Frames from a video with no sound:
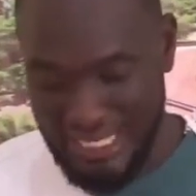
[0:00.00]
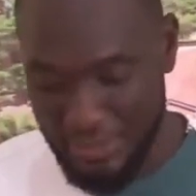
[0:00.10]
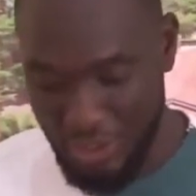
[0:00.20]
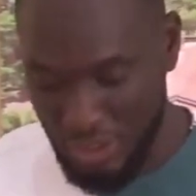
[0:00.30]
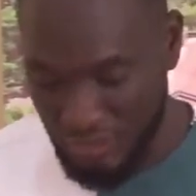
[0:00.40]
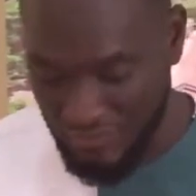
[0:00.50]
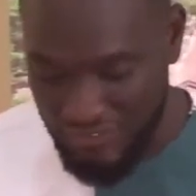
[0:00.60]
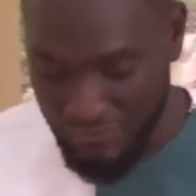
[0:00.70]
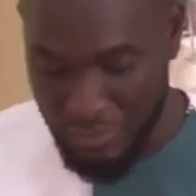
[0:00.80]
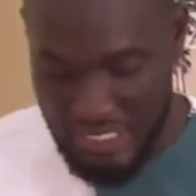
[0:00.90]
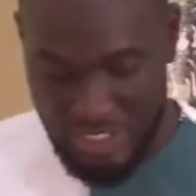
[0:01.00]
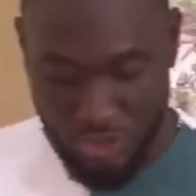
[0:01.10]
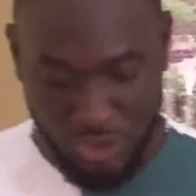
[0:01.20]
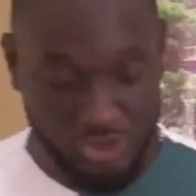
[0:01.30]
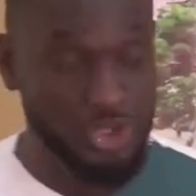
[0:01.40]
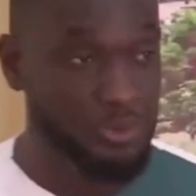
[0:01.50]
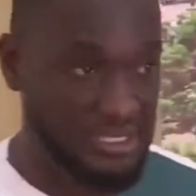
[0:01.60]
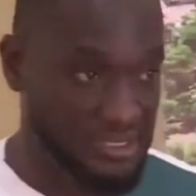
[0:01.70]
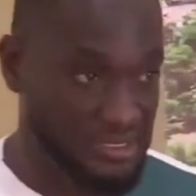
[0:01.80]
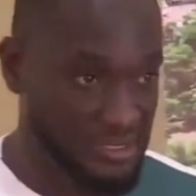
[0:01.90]
because of information
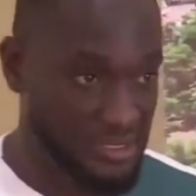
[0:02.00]
consumers,